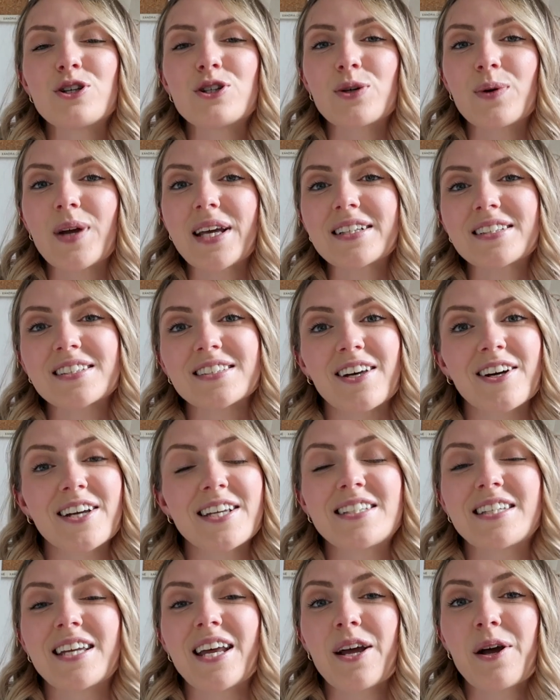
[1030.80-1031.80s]
to
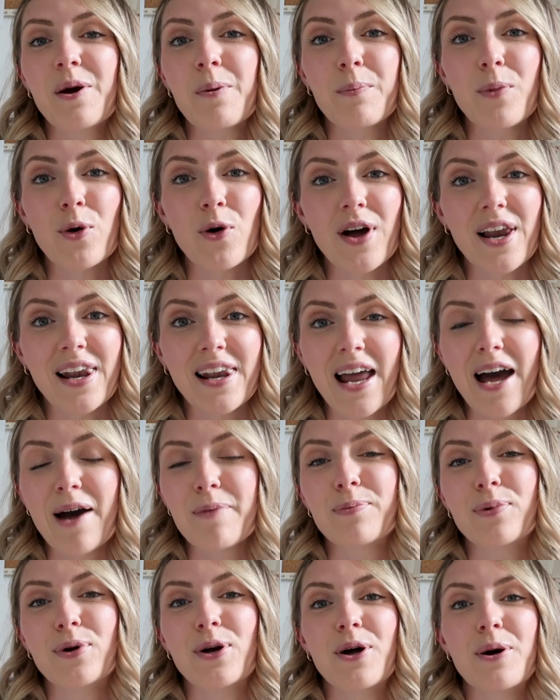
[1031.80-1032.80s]
exciting, more
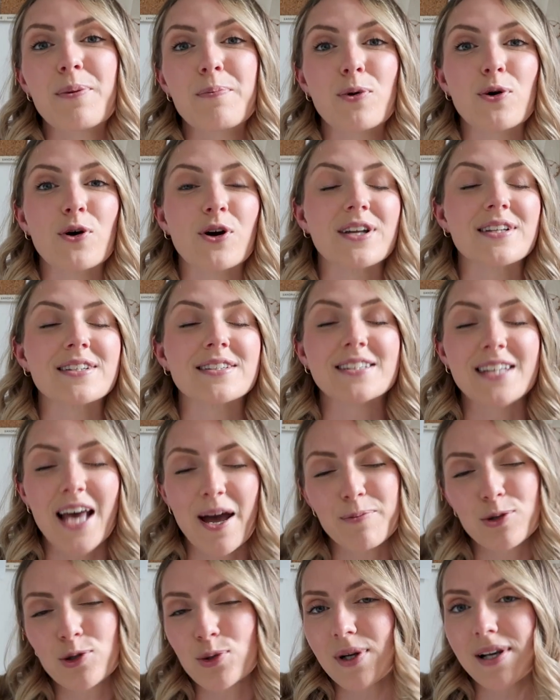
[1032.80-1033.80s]
elaborate, more
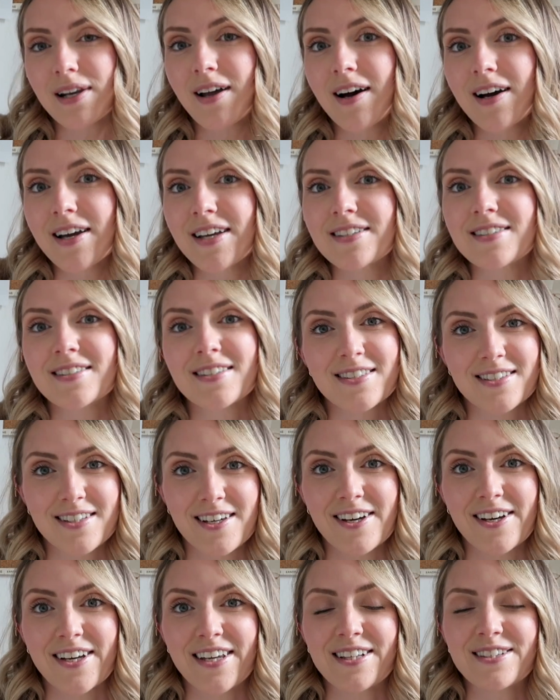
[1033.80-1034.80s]
conceptualized
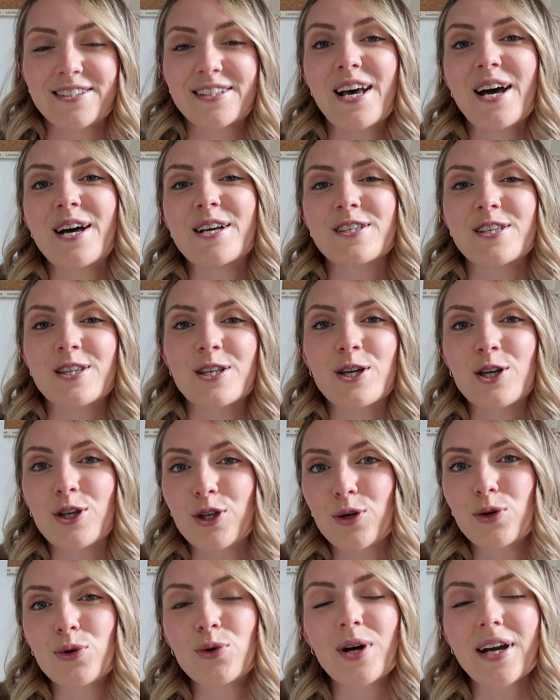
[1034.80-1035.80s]
designs so that
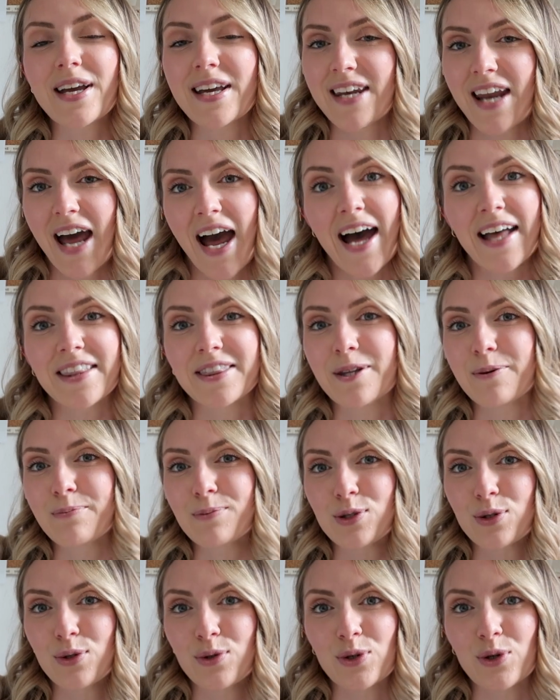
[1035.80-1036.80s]
you can add
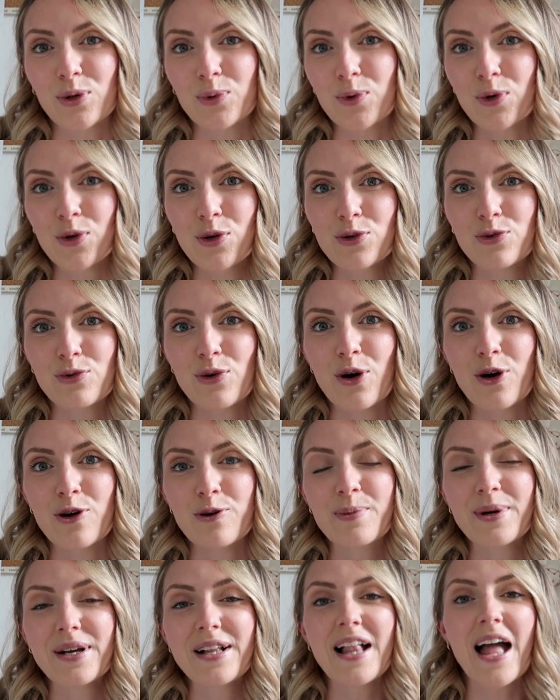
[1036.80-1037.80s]
them to your
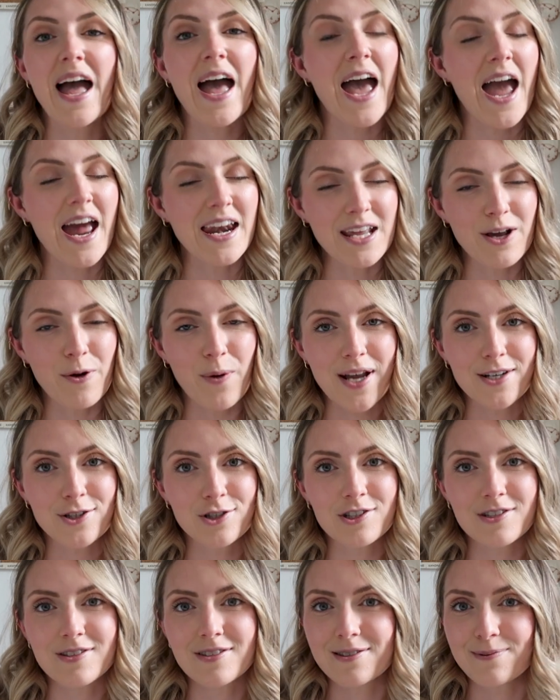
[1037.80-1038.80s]
wardrobe. Any
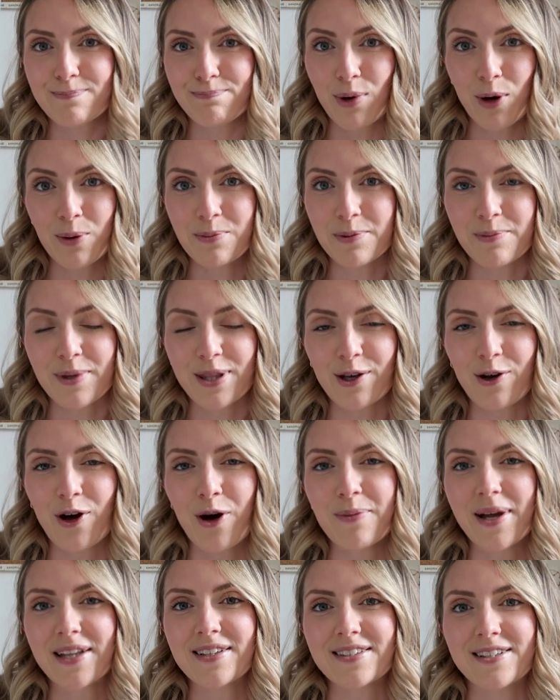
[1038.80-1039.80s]
questions, pop them in the
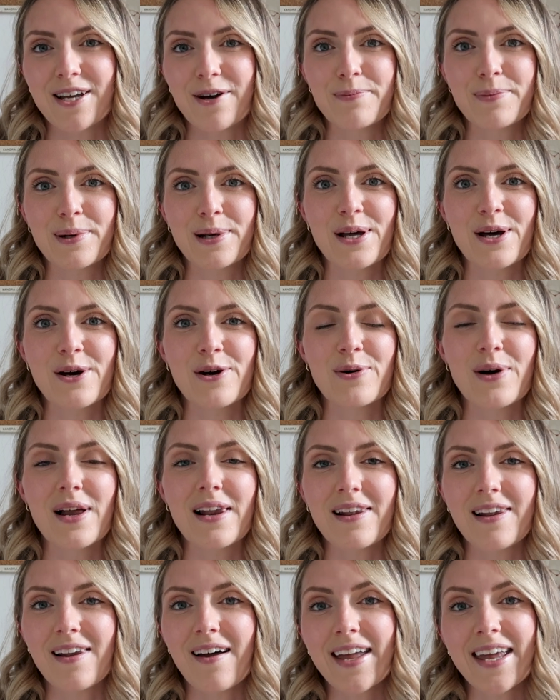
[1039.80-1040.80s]
comments down below.
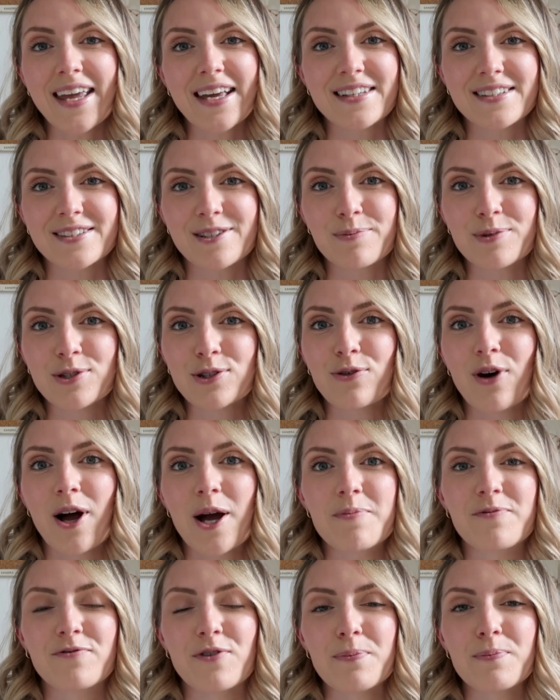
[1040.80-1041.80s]
Like and
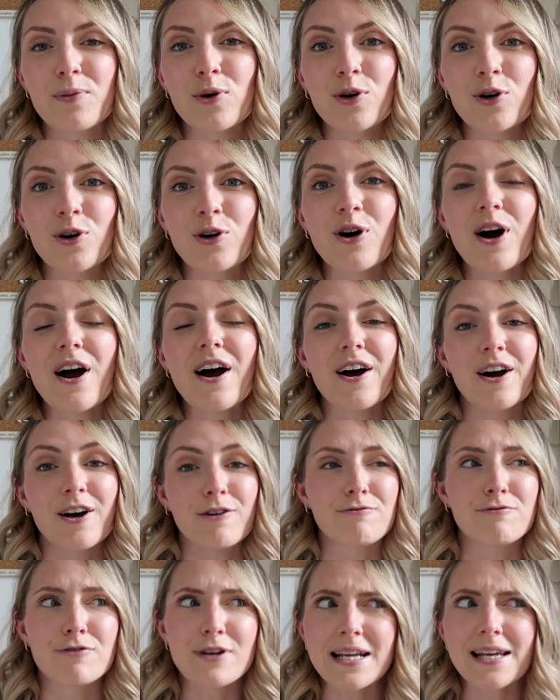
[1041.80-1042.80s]
subscribe for more. I
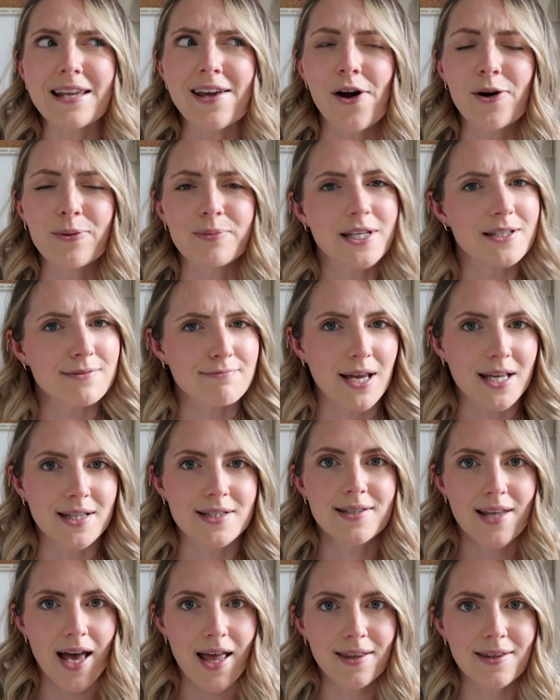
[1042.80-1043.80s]
really hope this made
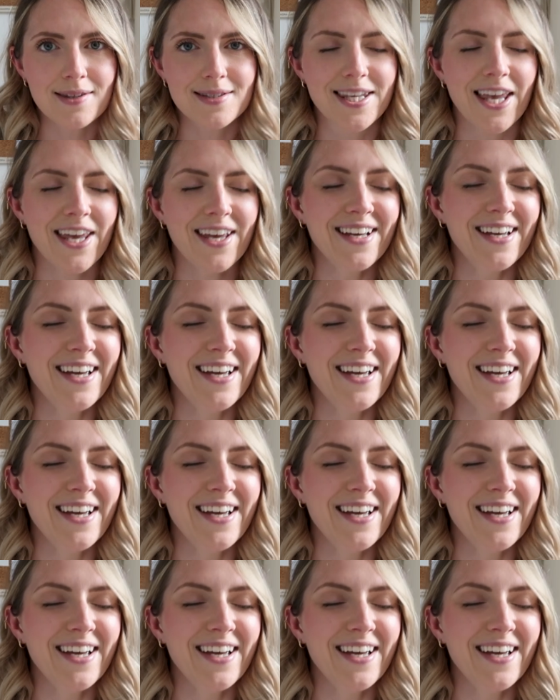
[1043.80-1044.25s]
sense.